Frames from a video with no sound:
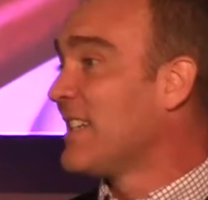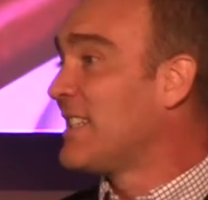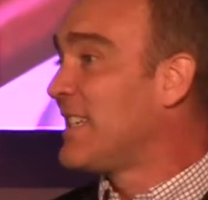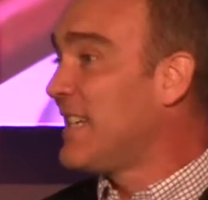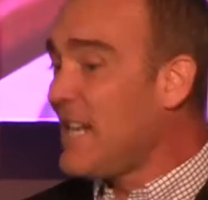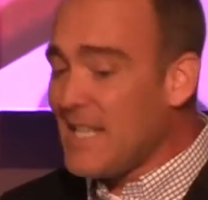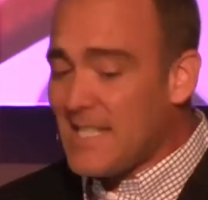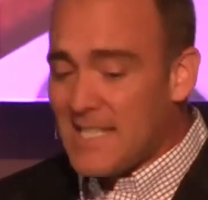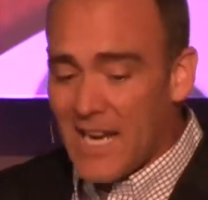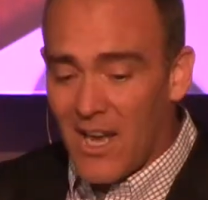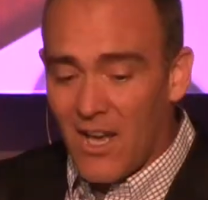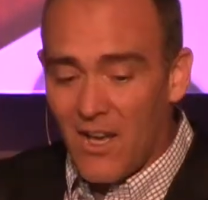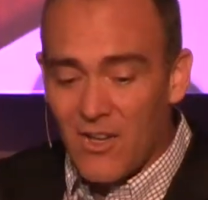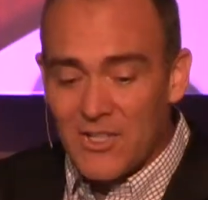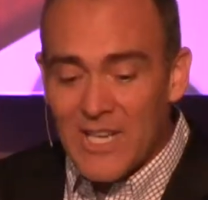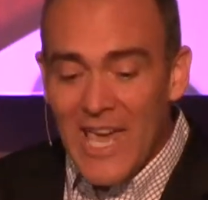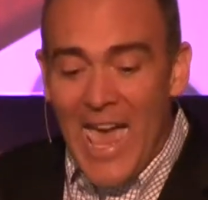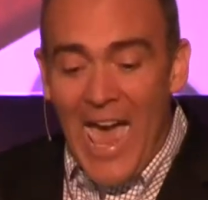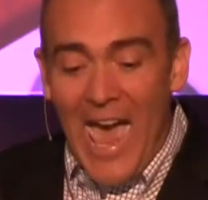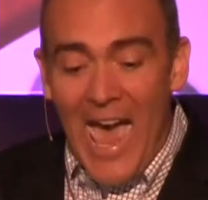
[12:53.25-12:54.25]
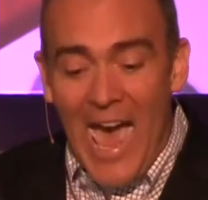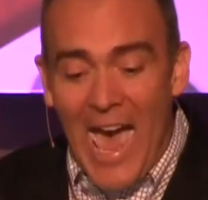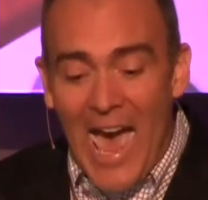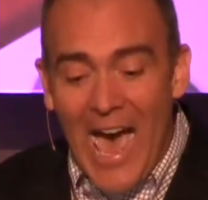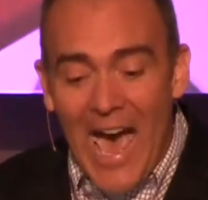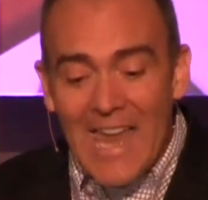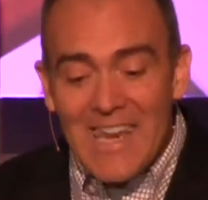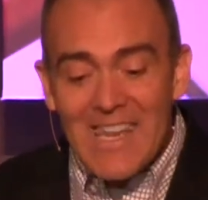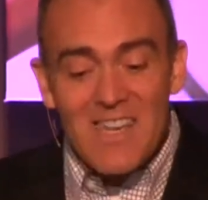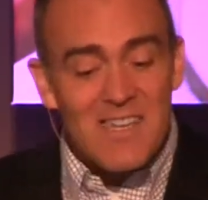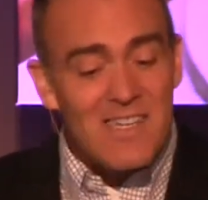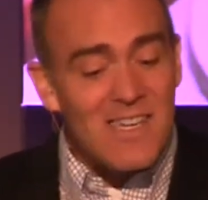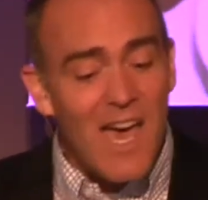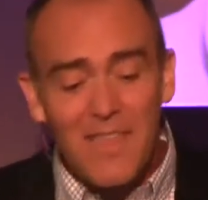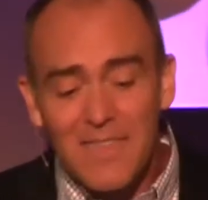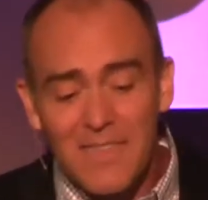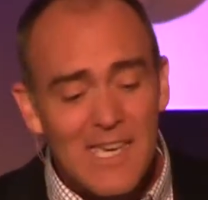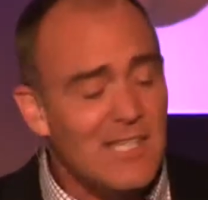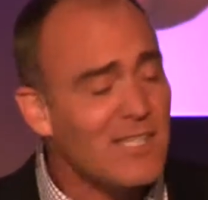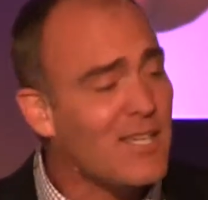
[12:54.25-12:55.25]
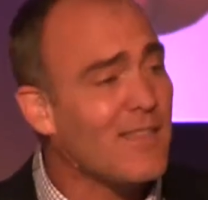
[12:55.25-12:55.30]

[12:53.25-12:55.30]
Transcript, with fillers: details add nothing